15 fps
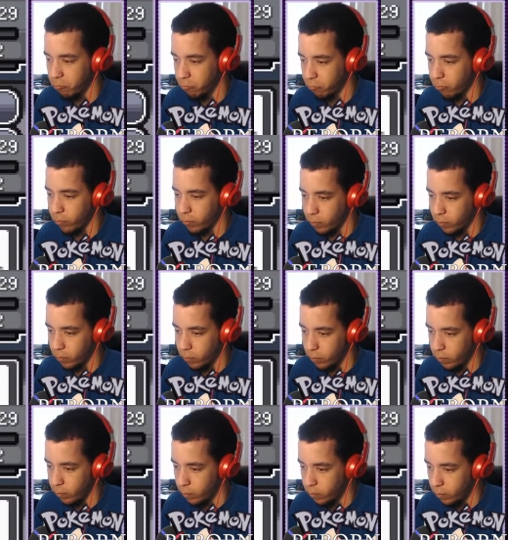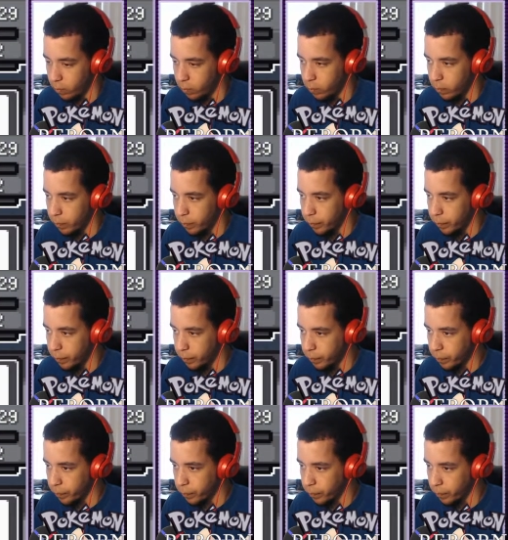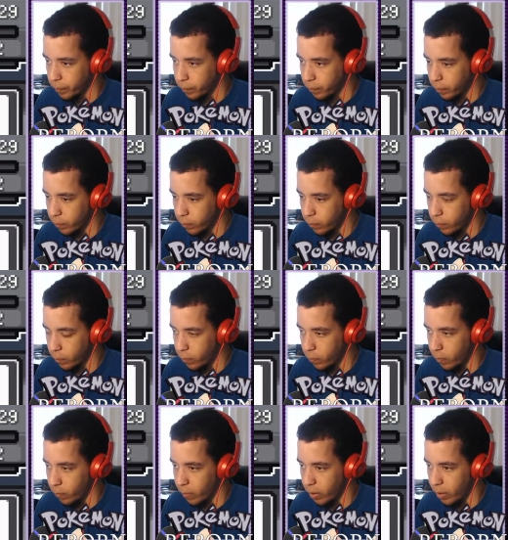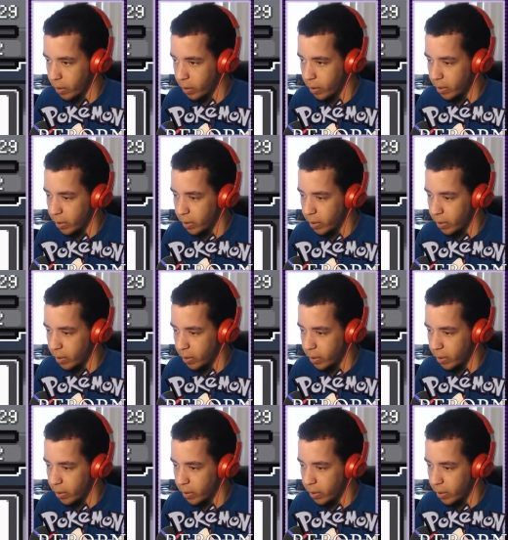(no one is talking)